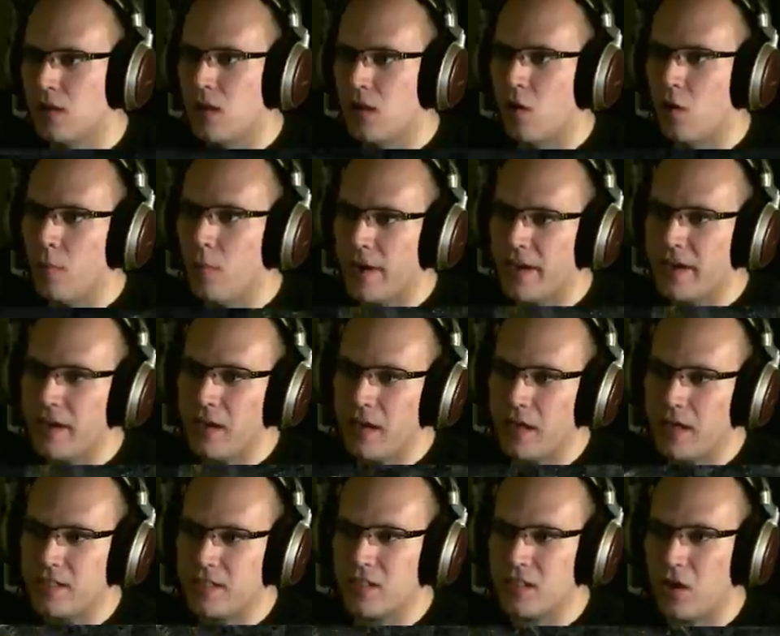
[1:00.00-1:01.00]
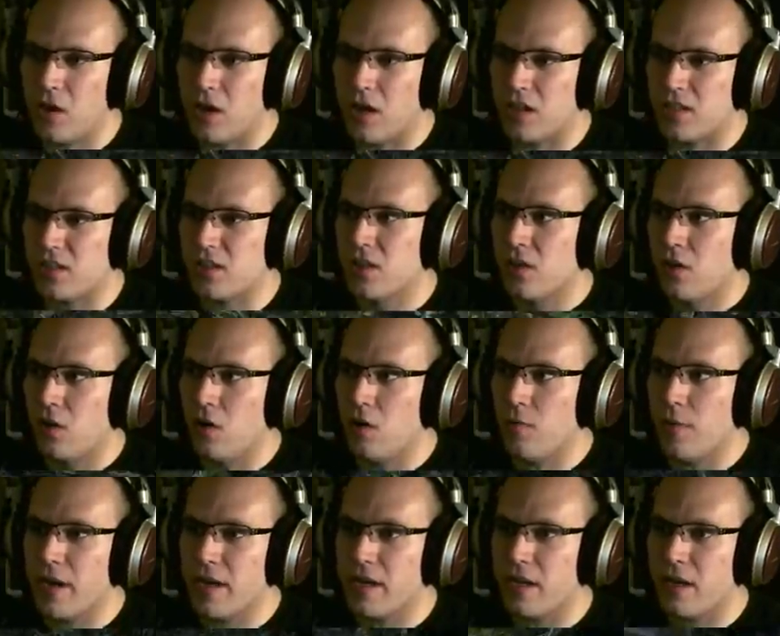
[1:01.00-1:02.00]
Oh my god, dogs! Oh
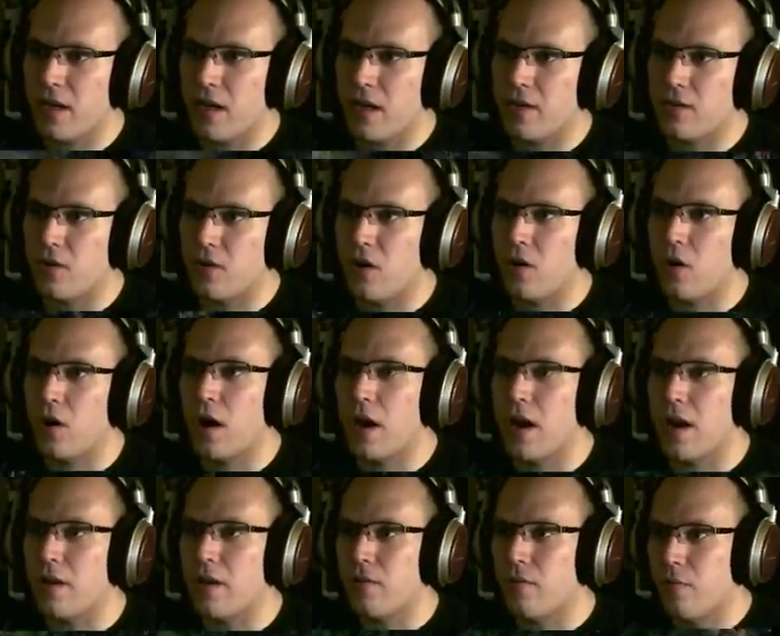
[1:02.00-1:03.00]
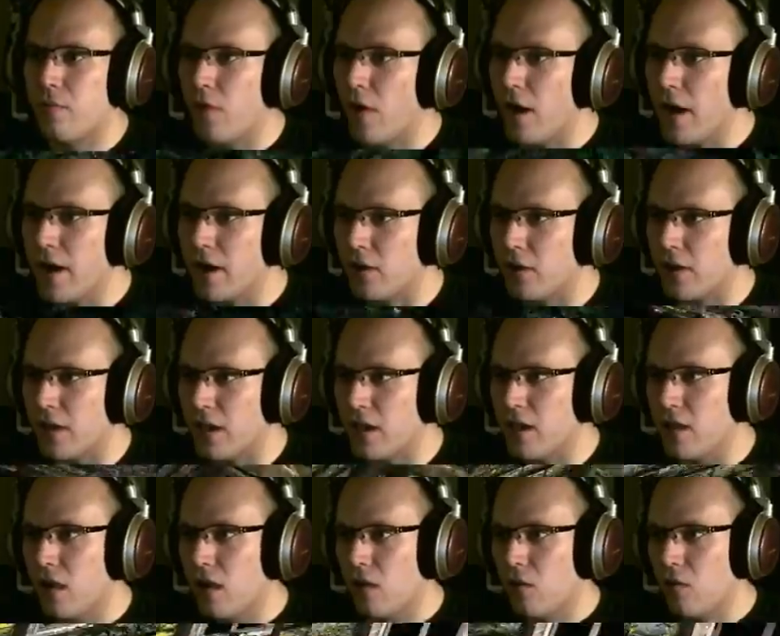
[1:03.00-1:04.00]
my god, alright, finally!
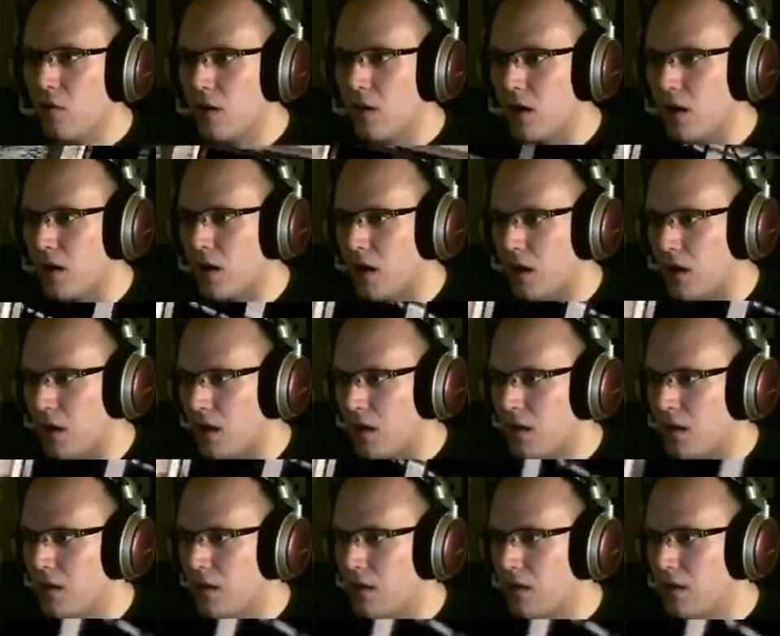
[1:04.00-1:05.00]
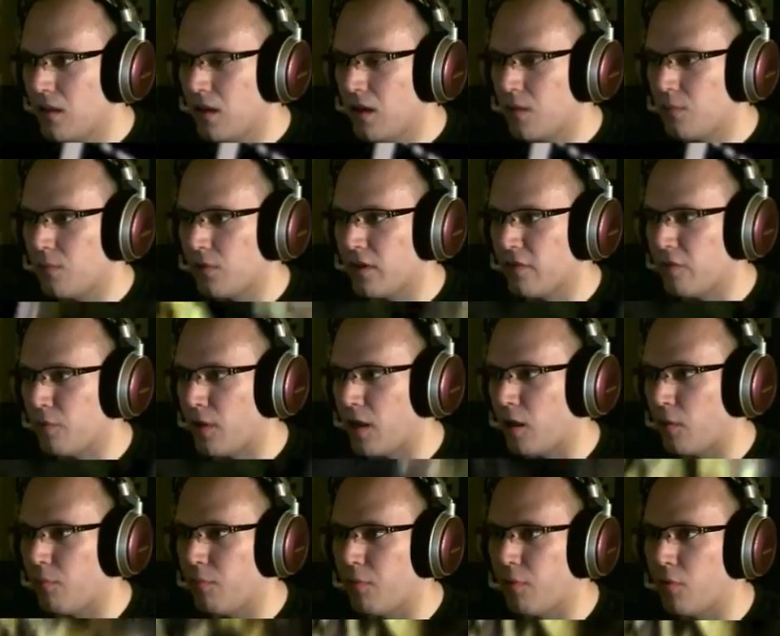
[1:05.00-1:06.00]
Wah! unbelievable how
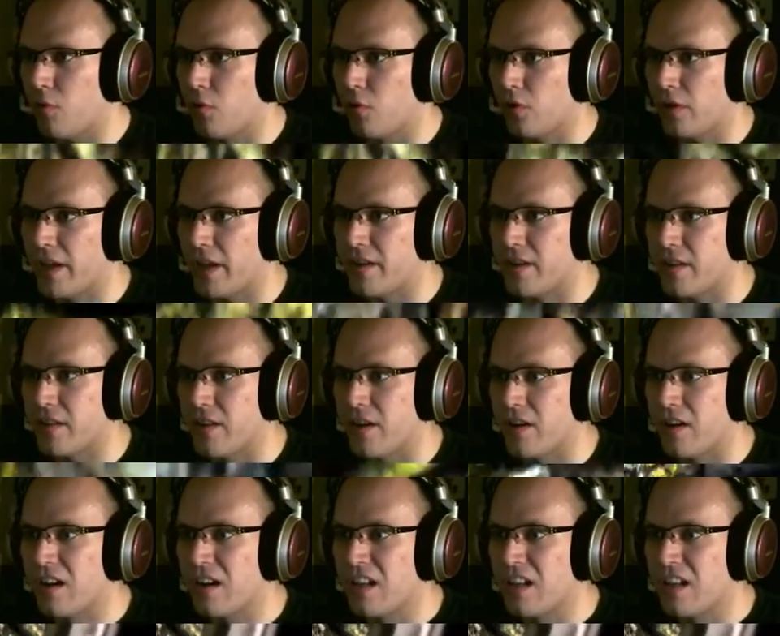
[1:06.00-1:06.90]
poorly I did there.